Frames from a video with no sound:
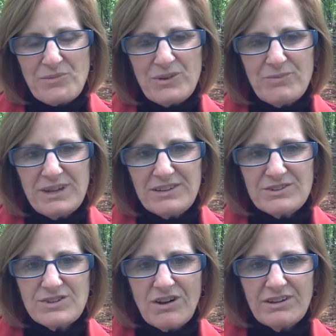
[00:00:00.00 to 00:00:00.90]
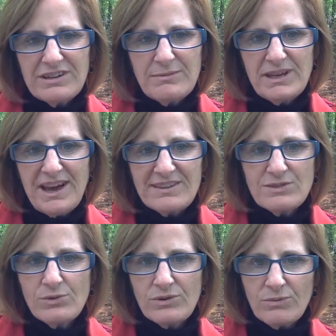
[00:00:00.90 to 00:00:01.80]
When Peter saw him, he
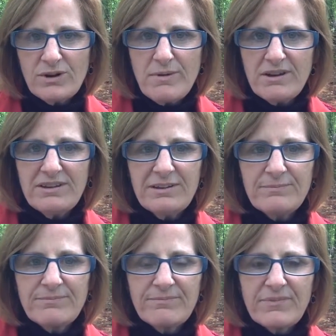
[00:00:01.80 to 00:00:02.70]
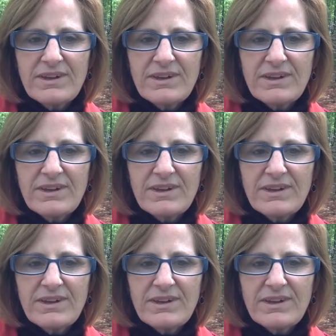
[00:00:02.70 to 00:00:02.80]
asked, "Lord, what about him?"